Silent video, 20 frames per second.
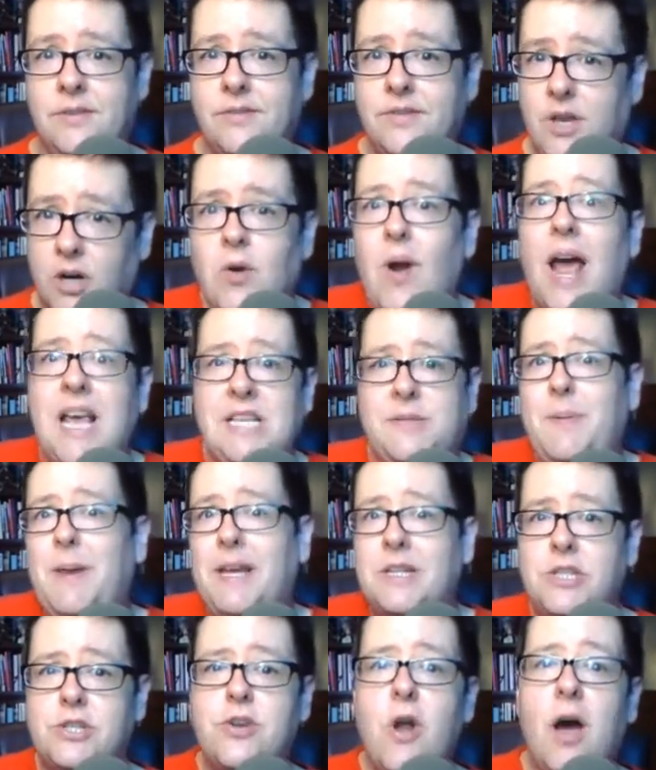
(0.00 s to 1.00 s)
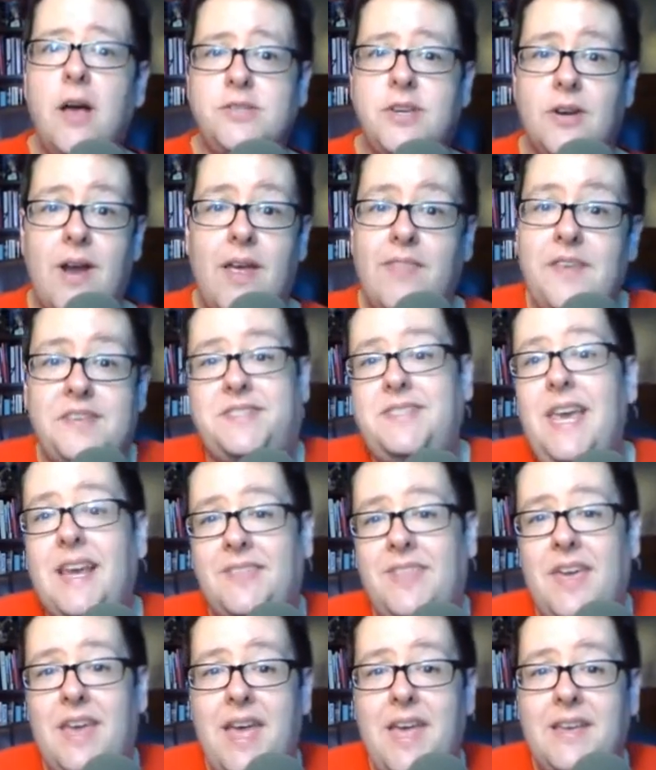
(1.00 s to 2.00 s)
They're grasping at straws here. And the sick
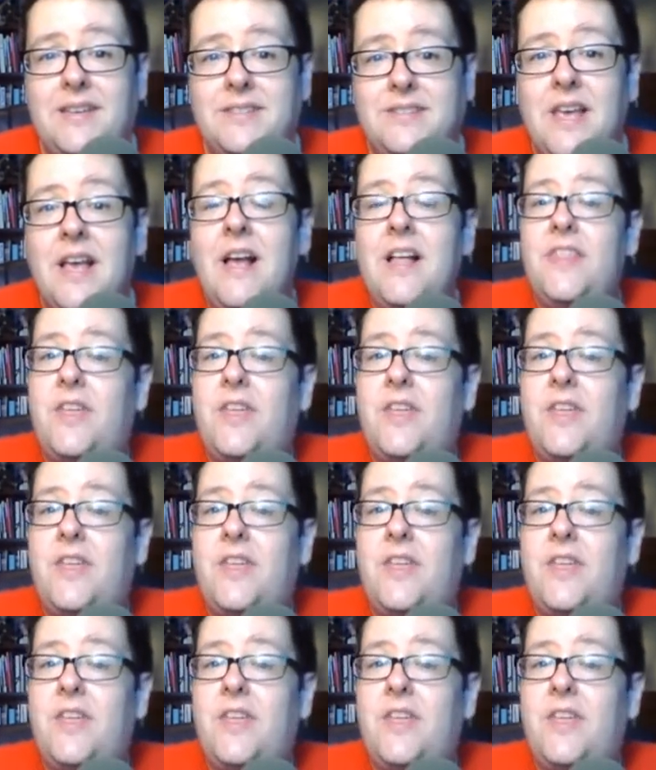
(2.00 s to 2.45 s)
thing is,